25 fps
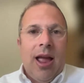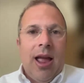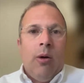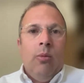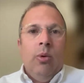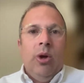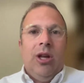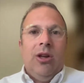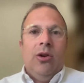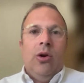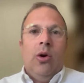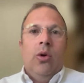
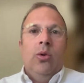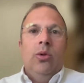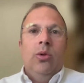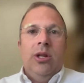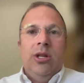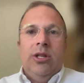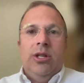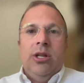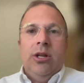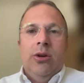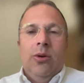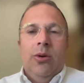And we can
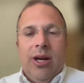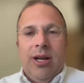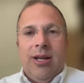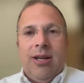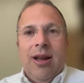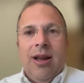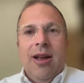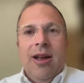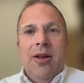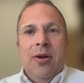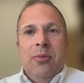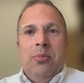only do
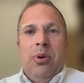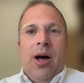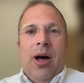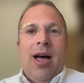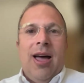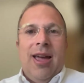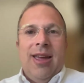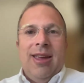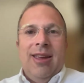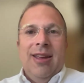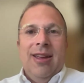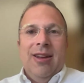it
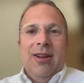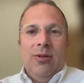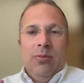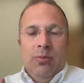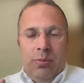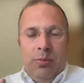by